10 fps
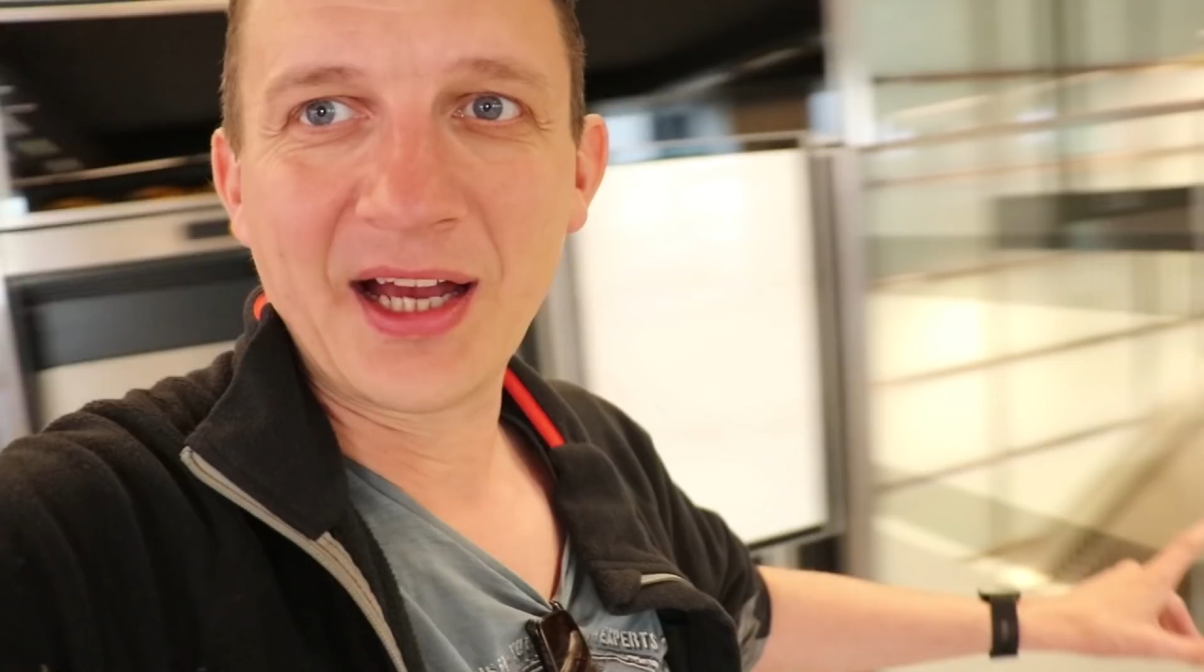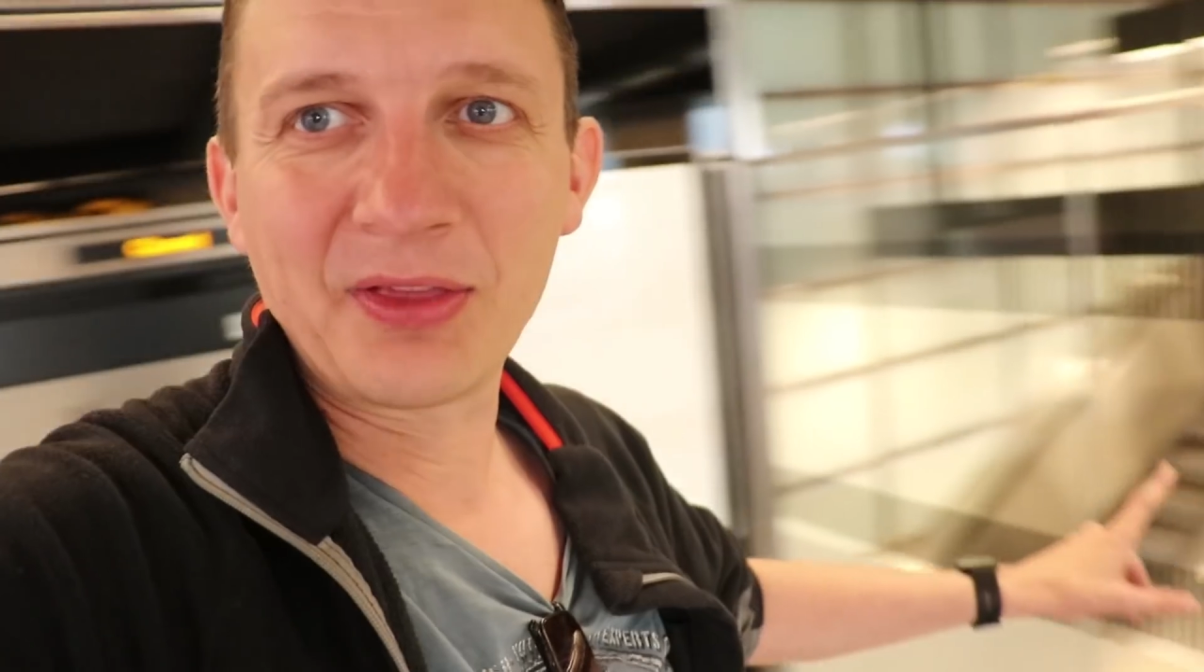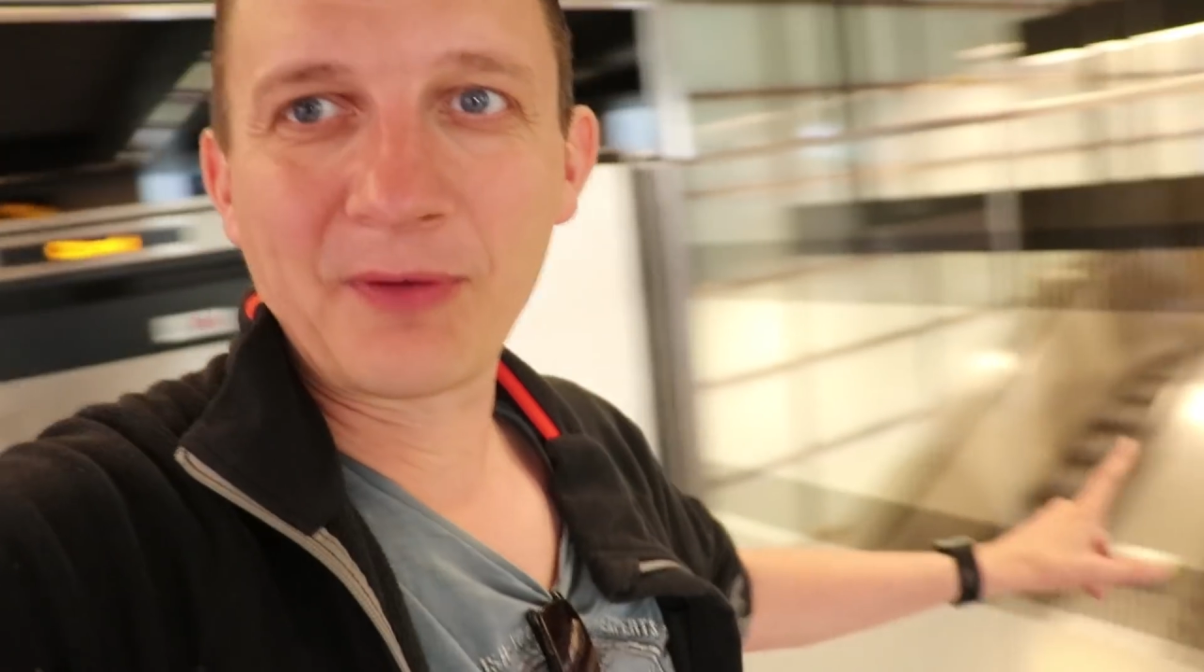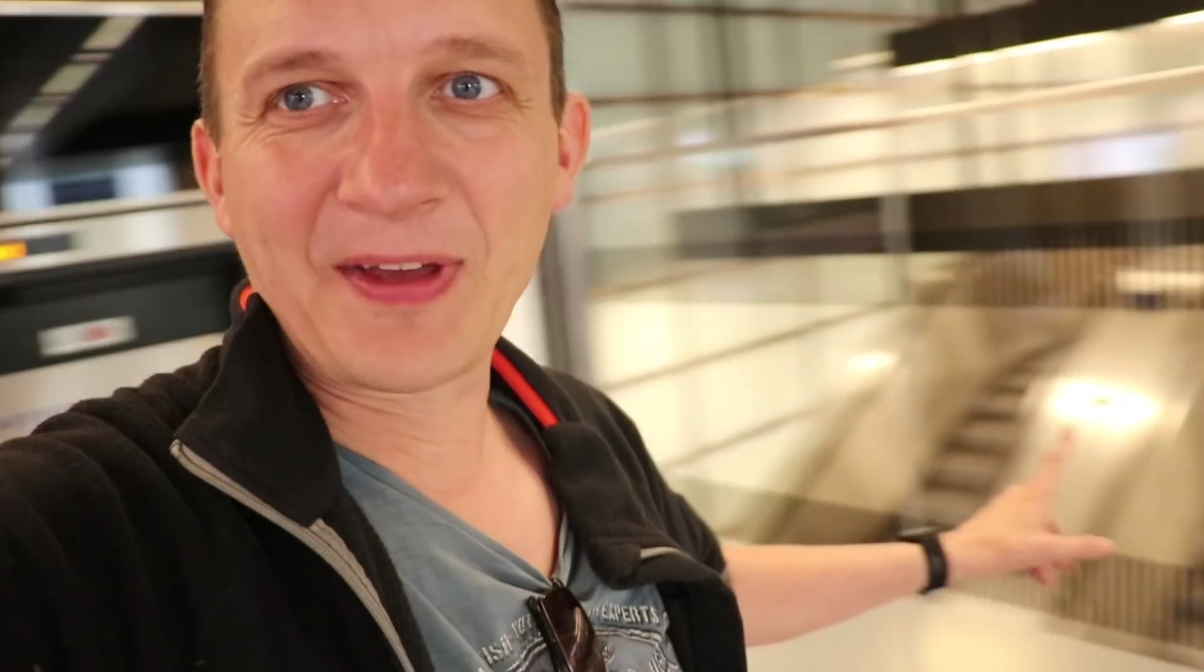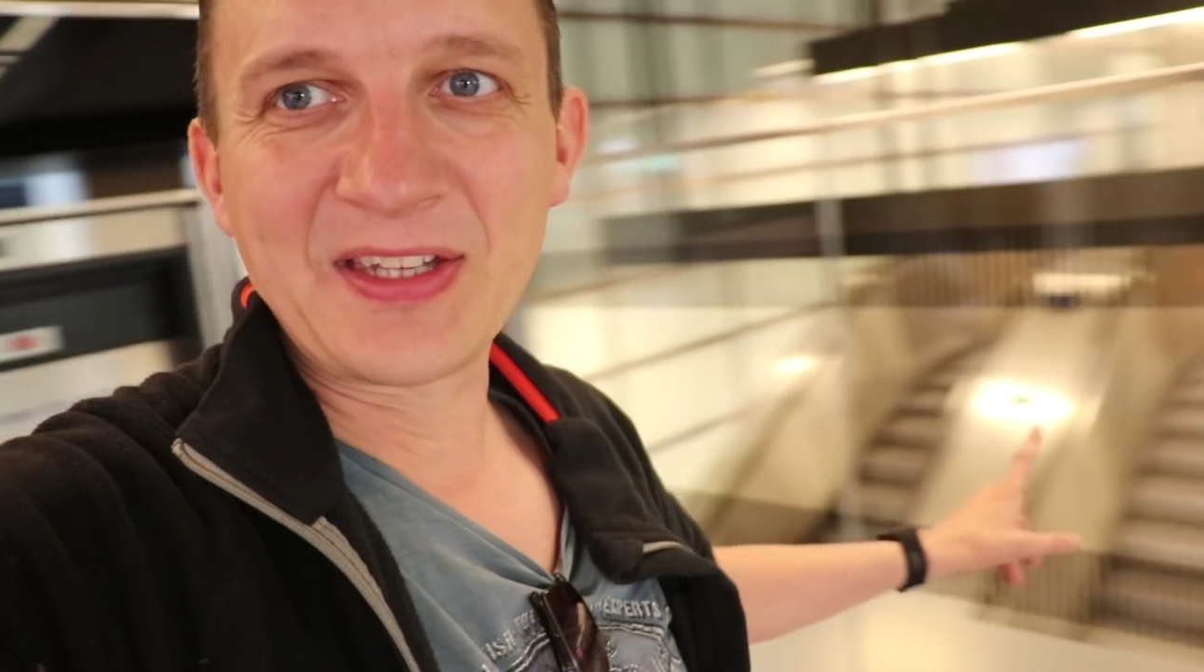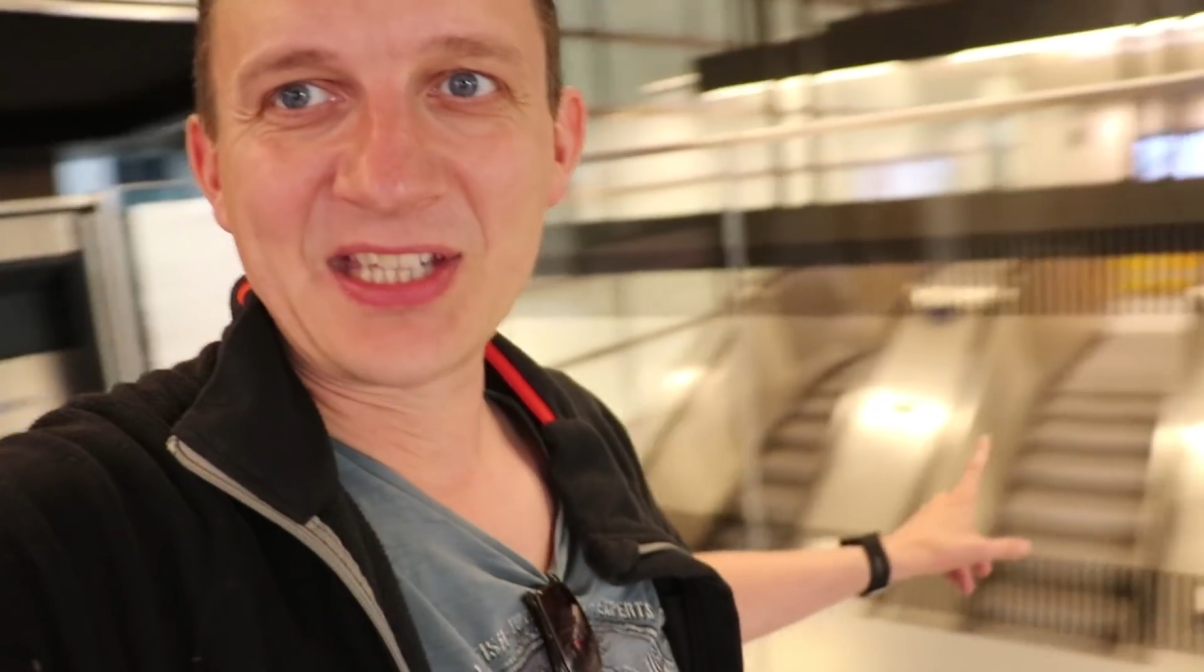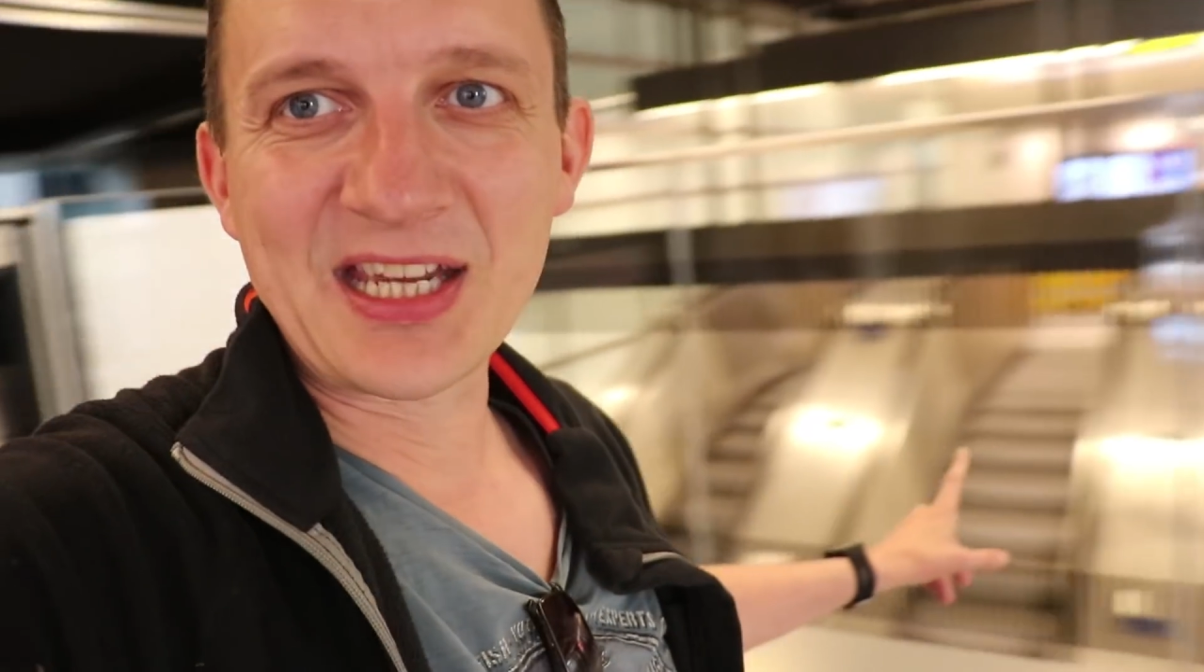and the fancy